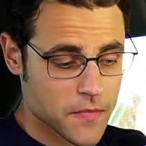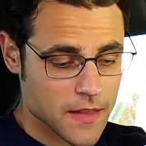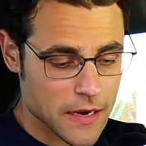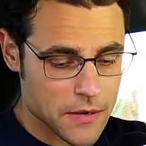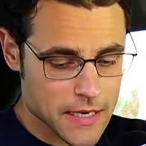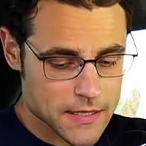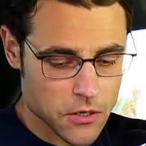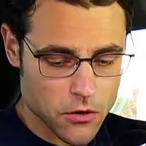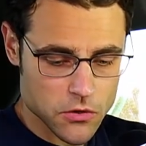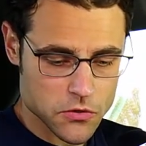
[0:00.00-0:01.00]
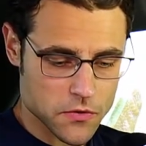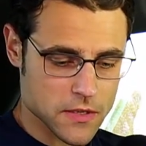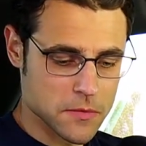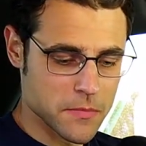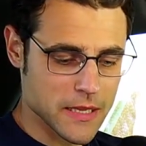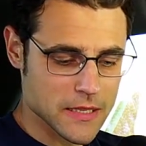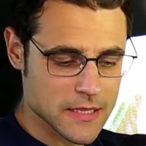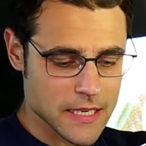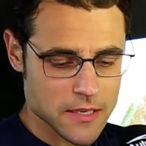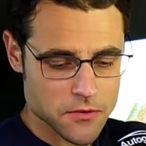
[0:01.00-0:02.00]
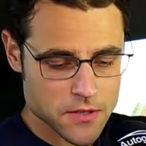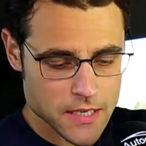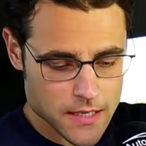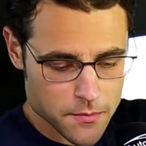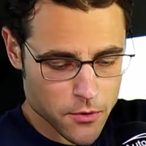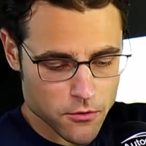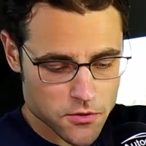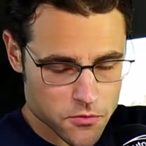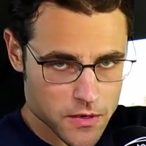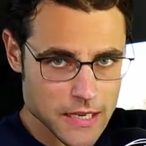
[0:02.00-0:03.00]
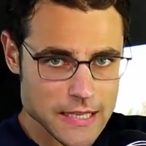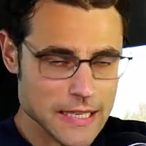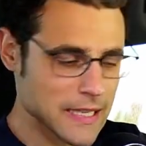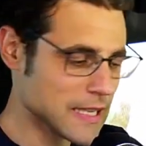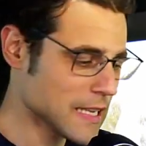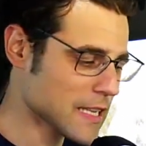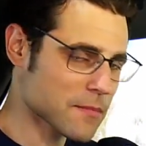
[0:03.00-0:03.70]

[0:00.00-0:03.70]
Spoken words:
There is also this middle seat. You see the bolstering here is a little